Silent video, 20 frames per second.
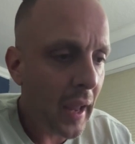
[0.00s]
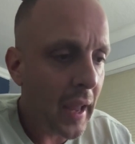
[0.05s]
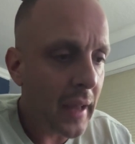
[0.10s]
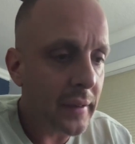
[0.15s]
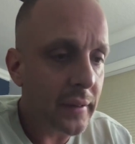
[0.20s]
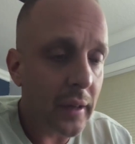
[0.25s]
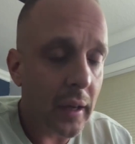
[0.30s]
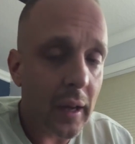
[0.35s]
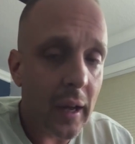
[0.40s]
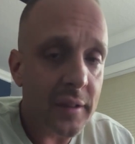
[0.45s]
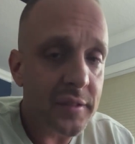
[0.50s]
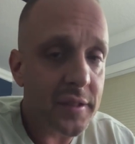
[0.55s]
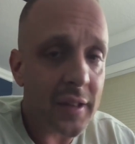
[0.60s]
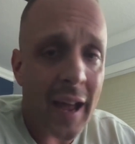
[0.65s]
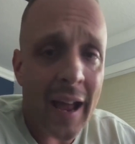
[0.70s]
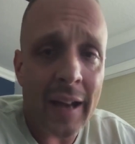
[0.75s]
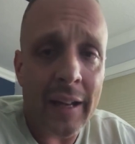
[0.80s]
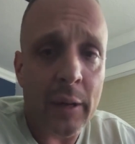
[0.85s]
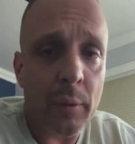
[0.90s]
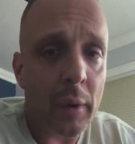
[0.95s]
And it's
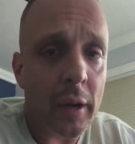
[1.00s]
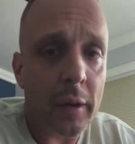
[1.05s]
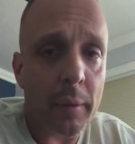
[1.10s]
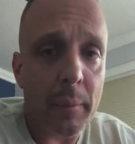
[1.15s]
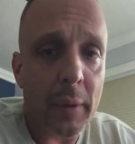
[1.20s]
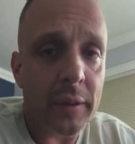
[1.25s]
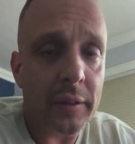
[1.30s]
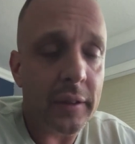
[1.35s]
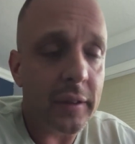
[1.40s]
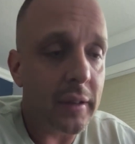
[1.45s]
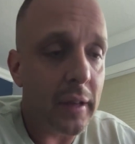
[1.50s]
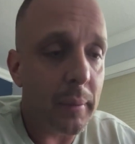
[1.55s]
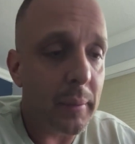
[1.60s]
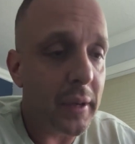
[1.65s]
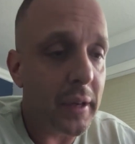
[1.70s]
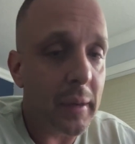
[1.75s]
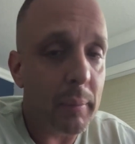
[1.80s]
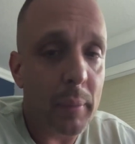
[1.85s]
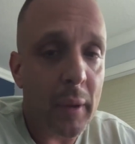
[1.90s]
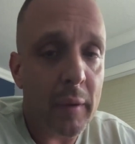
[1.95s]
highly recommended. I
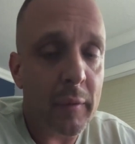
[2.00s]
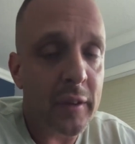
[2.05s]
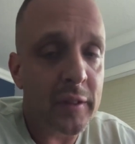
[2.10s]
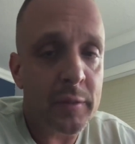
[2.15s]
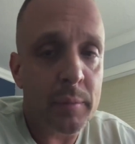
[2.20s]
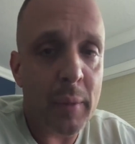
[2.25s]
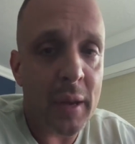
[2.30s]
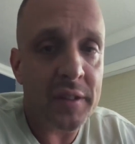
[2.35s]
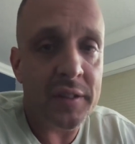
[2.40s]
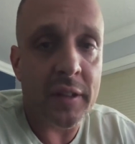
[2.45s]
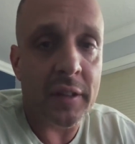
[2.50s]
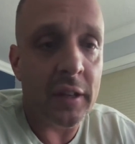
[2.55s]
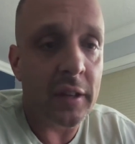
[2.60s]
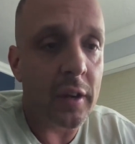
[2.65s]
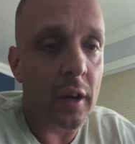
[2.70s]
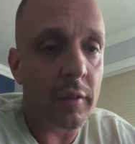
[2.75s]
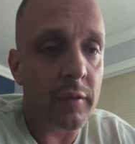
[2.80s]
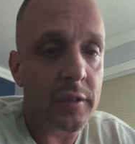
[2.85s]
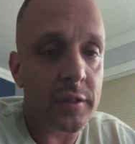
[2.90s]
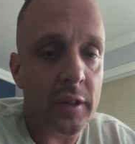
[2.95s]
mean, it basically
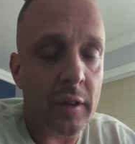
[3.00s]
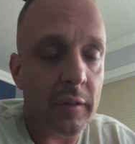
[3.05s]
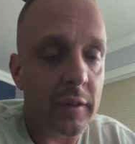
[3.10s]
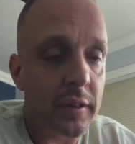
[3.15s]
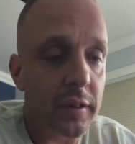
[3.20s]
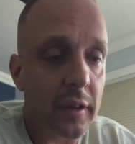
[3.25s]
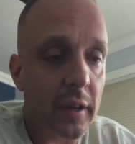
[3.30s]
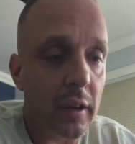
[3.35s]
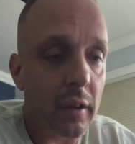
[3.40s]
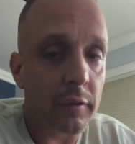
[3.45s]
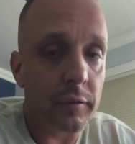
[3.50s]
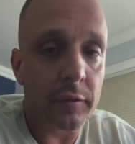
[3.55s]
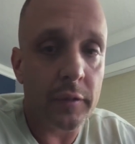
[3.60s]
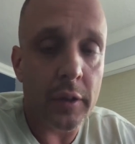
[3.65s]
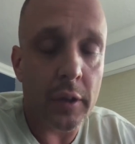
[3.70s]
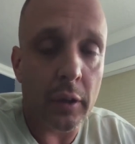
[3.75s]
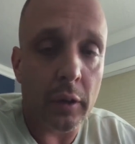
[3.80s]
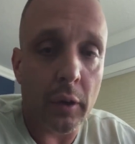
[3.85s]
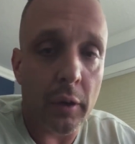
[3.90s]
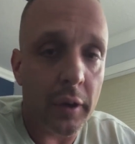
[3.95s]
covers everything of,
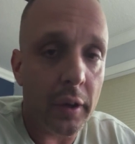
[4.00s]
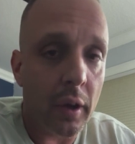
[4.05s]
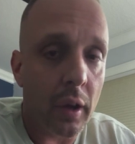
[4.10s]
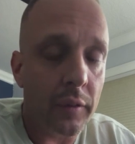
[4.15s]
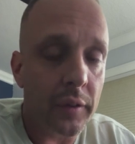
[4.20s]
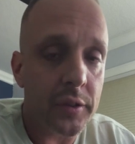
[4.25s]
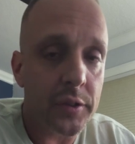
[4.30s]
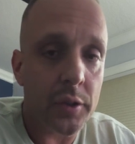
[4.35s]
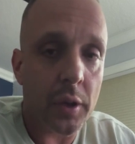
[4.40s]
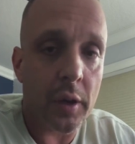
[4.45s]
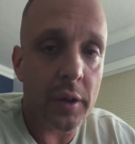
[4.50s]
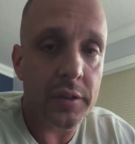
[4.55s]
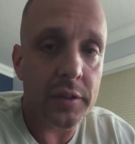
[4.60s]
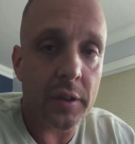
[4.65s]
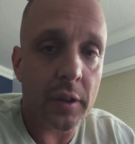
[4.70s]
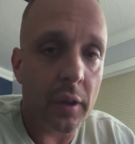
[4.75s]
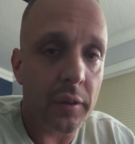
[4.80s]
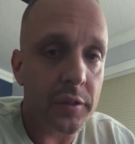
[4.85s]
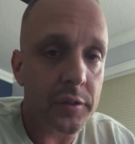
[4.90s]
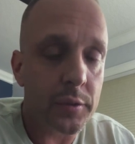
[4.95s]
learning all the
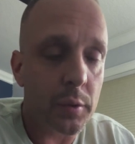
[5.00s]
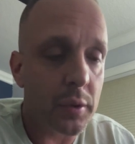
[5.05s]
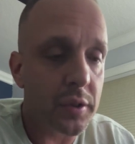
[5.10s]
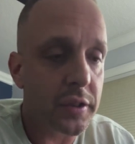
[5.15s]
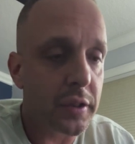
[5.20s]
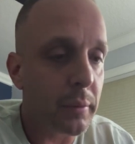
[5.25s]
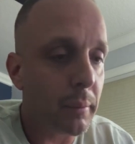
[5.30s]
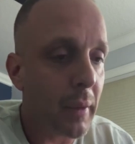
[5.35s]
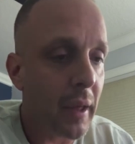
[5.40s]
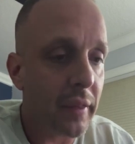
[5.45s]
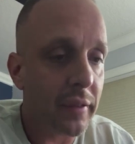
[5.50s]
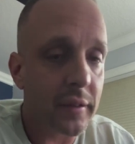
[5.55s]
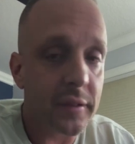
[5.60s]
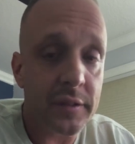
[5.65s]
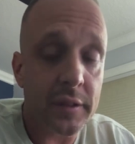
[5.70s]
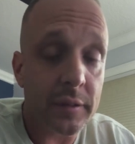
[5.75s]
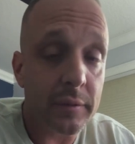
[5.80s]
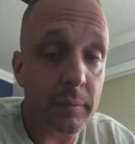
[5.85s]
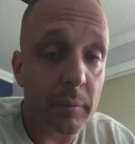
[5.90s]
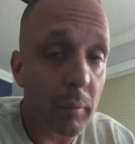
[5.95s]
charts and all the sourcing
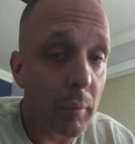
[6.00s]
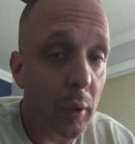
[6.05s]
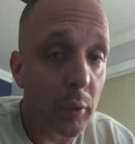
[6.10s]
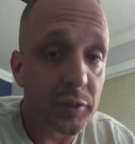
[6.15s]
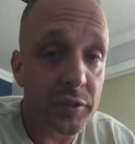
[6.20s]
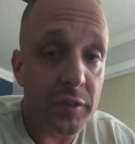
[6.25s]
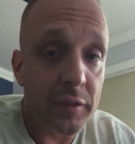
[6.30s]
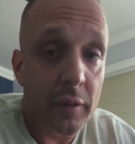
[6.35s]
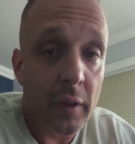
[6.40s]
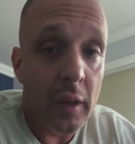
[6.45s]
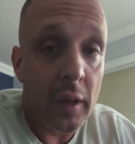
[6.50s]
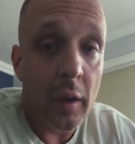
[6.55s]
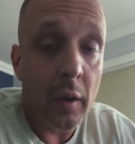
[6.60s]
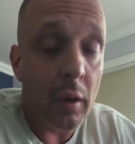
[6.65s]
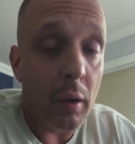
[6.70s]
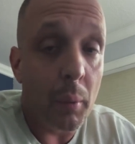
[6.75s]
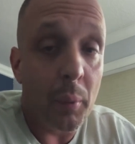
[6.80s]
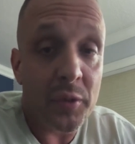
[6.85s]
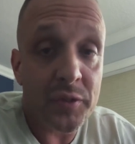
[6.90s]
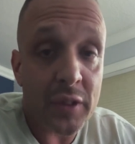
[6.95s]
methods and
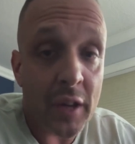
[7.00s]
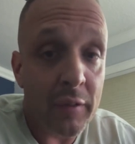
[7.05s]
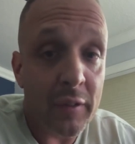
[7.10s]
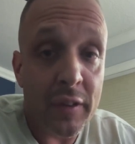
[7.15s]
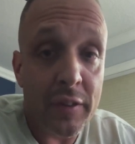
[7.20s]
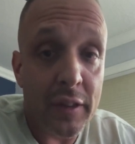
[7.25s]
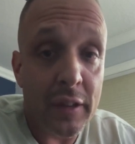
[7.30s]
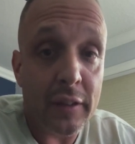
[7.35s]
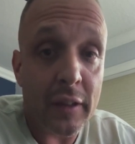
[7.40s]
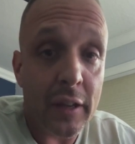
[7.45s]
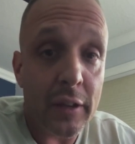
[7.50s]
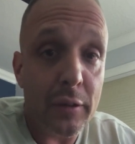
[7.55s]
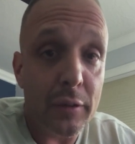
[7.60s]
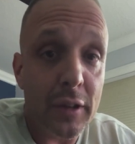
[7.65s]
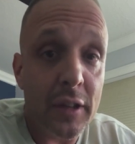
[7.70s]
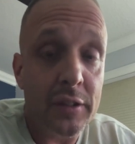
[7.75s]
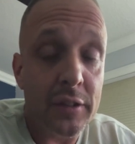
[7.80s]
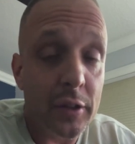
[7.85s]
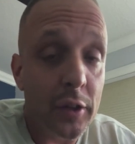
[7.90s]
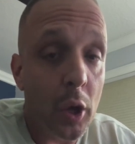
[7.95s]
almost everything that
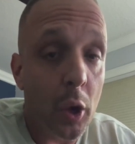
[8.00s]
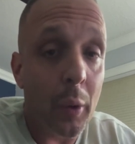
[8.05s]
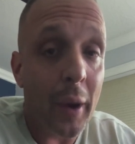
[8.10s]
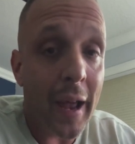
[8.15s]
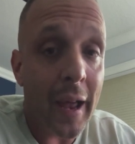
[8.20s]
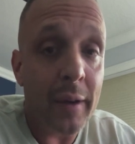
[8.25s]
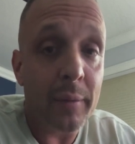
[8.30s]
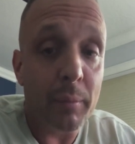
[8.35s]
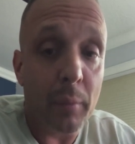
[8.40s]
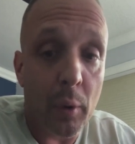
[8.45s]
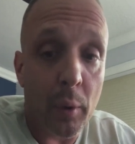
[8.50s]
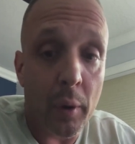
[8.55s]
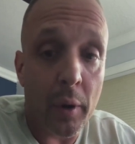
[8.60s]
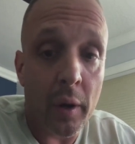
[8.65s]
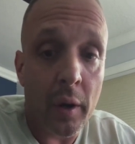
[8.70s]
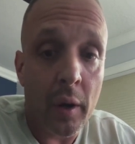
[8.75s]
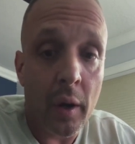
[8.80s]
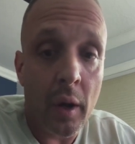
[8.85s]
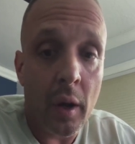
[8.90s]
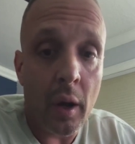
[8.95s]
you need to know and
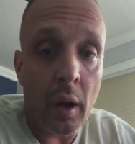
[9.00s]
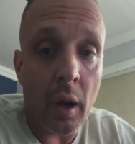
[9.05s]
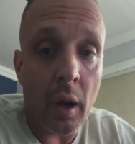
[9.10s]
more